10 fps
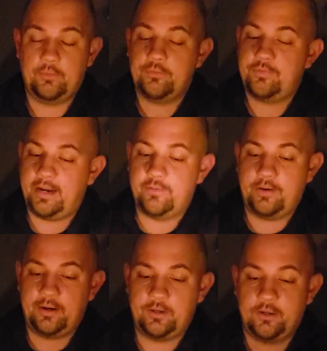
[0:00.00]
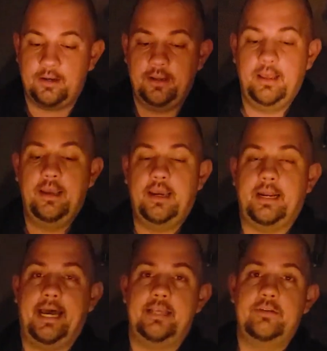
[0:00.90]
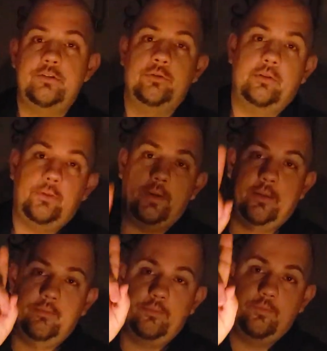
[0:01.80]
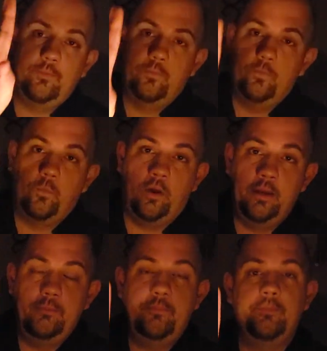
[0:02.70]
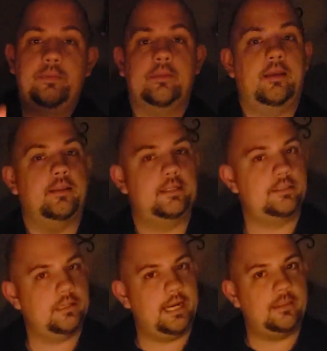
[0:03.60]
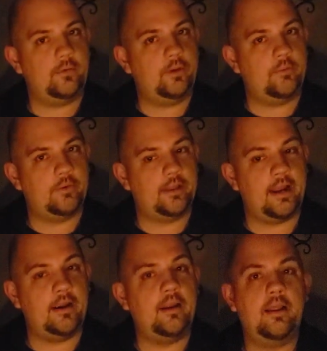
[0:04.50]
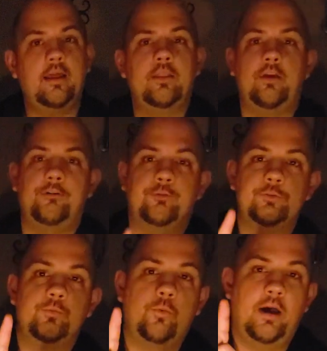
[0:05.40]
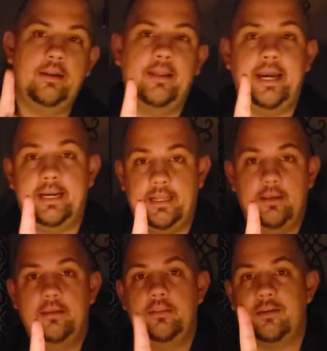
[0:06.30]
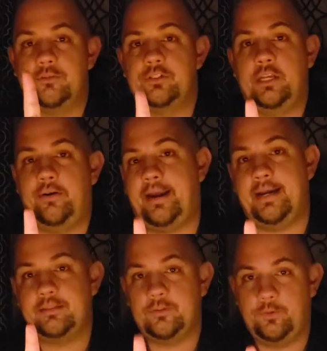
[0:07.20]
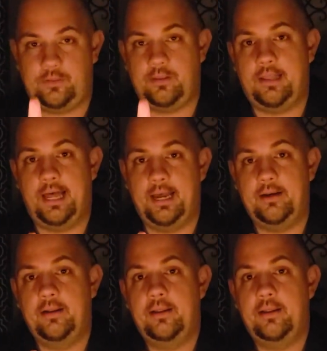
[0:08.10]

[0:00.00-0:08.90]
They were very, very good. It has to do with you had one, at least the night that we were there was one lady that was interacting with the line.